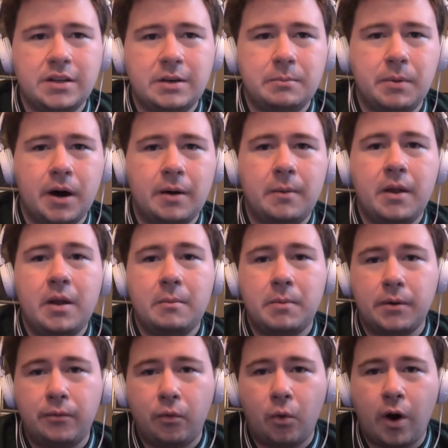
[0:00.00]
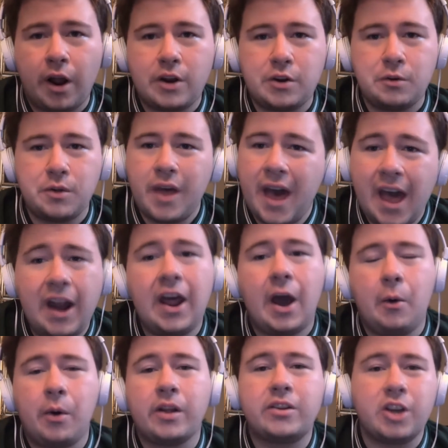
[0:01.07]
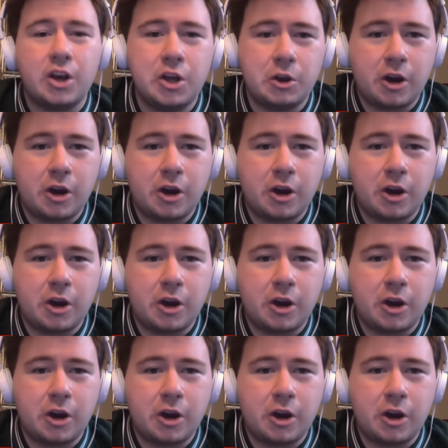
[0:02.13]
But before I do that, I want to tell you